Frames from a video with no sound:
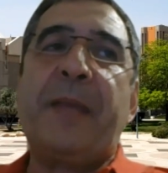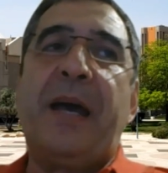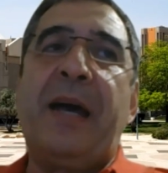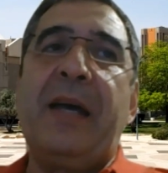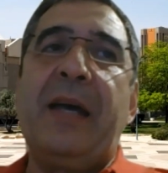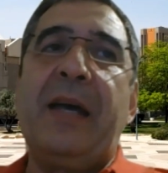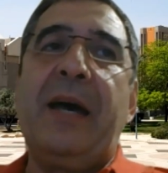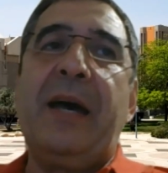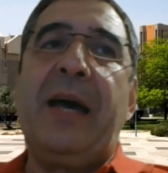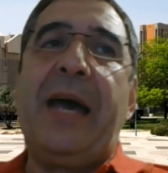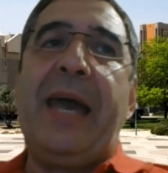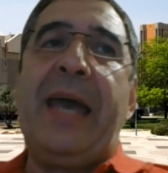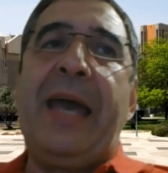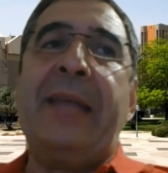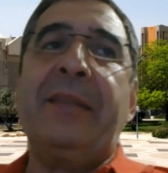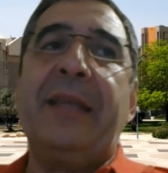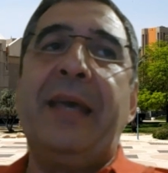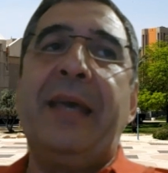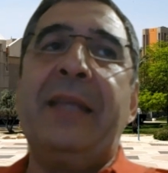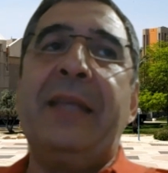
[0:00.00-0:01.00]
I,
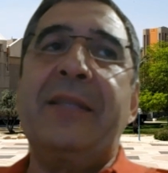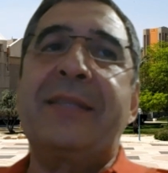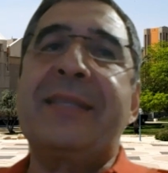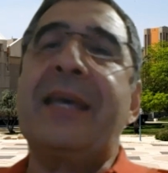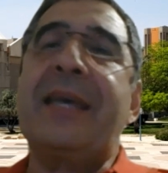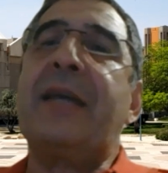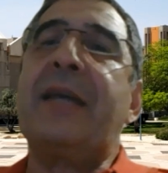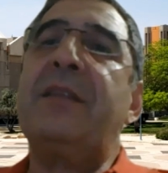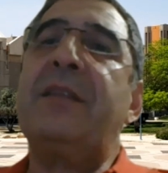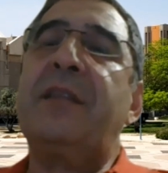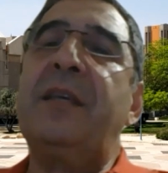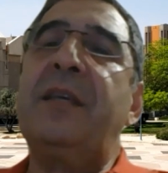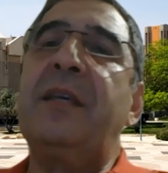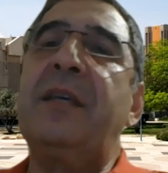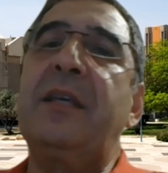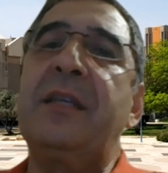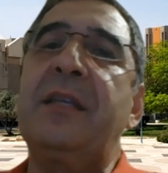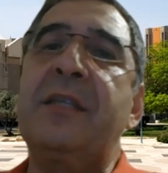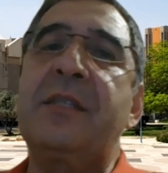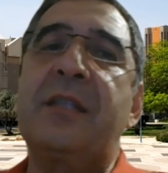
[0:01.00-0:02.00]
and, and second
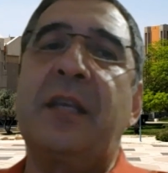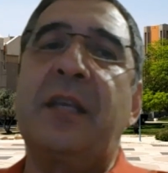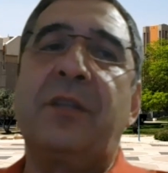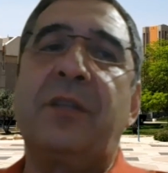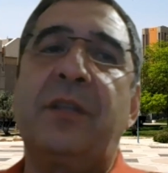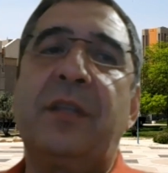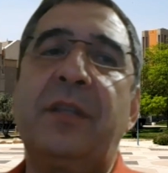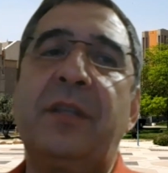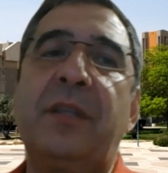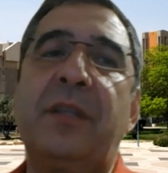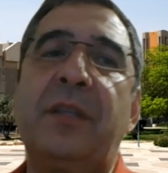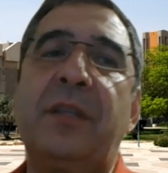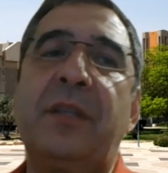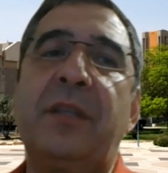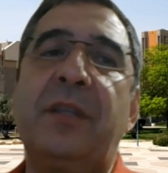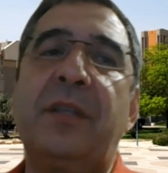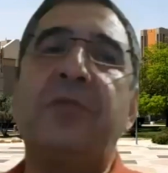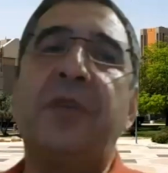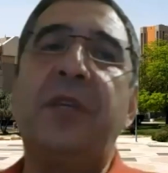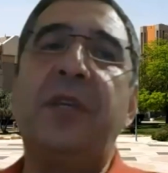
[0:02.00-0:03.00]
thing is that the
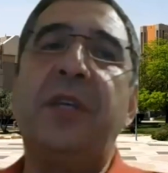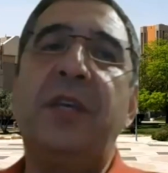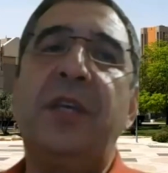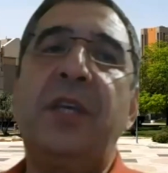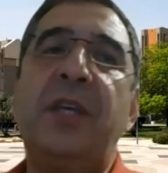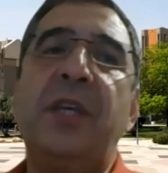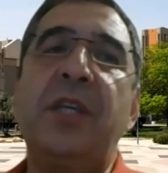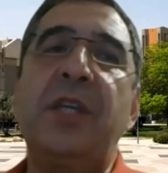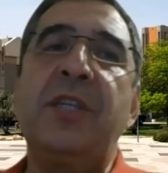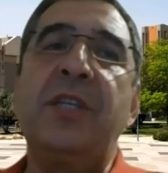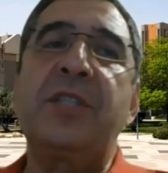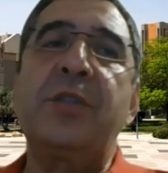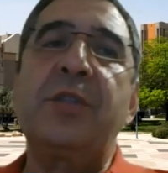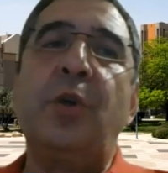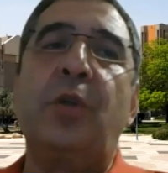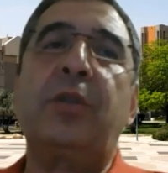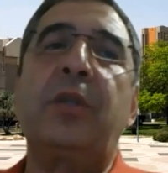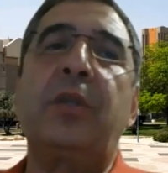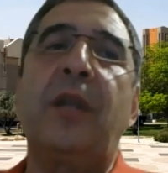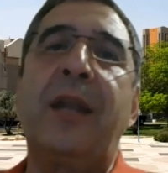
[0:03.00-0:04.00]
country is
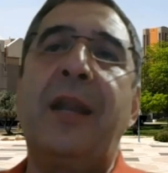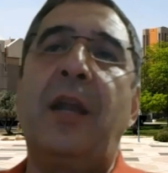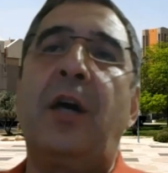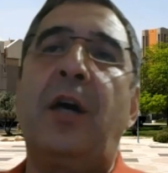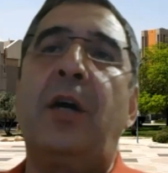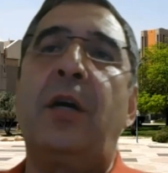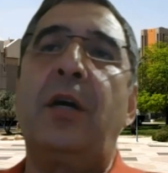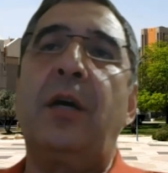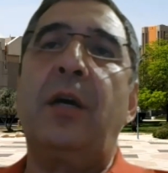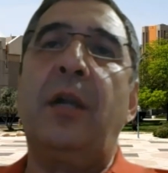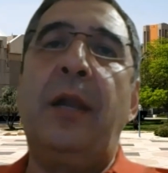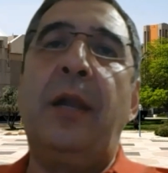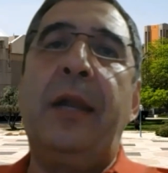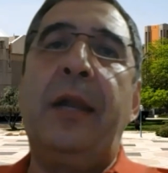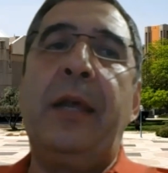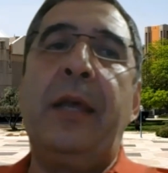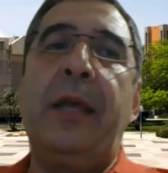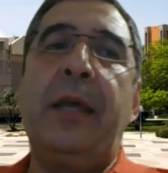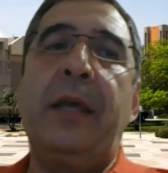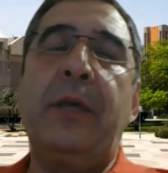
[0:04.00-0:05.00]
not la, uh,
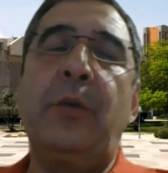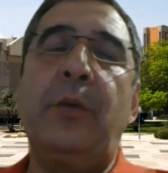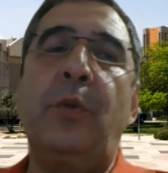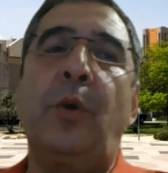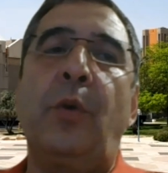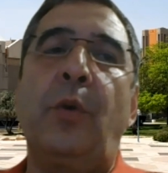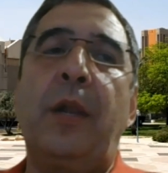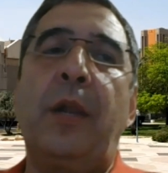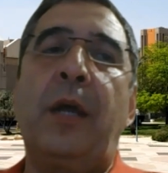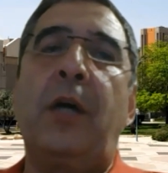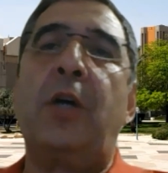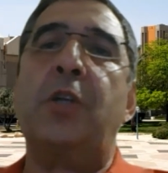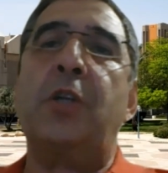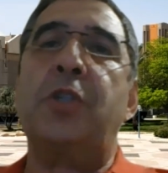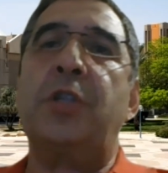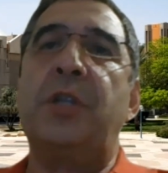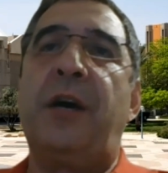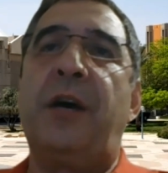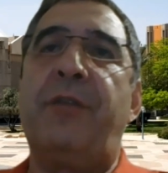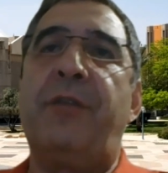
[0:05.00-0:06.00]
you know,
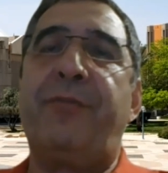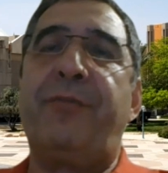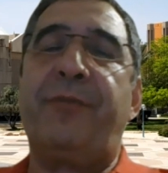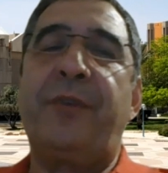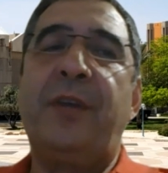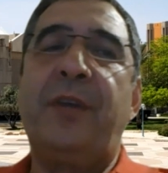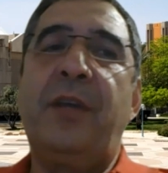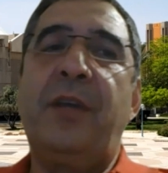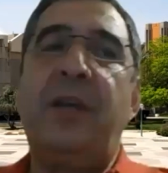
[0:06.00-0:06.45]
large enough.